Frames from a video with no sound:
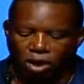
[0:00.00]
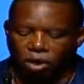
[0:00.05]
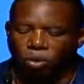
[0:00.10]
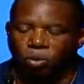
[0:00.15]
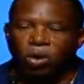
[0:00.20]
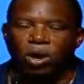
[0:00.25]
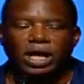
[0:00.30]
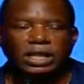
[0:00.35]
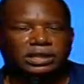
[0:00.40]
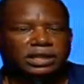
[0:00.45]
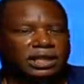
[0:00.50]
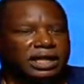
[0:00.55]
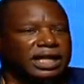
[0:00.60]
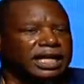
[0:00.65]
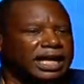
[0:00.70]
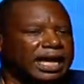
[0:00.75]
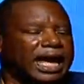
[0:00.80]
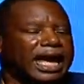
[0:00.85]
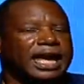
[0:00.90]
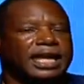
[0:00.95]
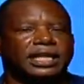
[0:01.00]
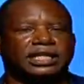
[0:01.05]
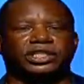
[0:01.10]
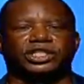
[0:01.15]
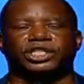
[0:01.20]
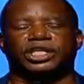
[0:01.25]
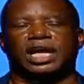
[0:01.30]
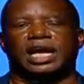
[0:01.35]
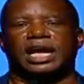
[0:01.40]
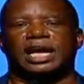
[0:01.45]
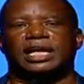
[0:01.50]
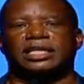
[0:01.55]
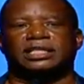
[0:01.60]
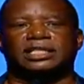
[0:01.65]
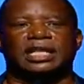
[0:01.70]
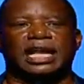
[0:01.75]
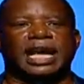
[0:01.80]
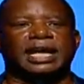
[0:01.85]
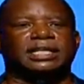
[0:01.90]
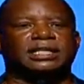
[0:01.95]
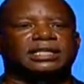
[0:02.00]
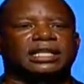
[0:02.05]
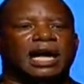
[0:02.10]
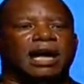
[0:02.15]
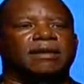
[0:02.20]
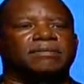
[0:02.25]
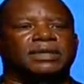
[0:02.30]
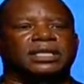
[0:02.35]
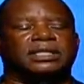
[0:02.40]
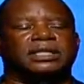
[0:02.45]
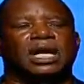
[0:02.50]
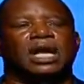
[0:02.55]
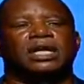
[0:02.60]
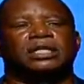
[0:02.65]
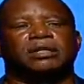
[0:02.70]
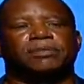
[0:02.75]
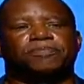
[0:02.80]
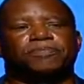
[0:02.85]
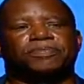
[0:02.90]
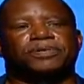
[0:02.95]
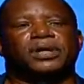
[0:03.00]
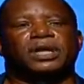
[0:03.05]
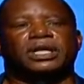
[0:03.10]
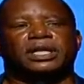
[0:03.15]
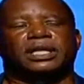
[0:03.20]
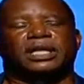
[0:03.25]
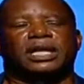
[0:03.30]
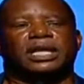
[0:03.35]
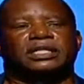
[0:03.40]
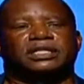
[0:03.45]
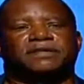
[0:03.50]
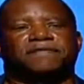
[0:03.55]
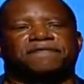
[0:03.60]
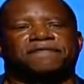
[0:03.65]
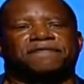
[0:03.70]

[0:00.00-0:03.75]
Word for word: Once he had a chance, like Thomas, to put his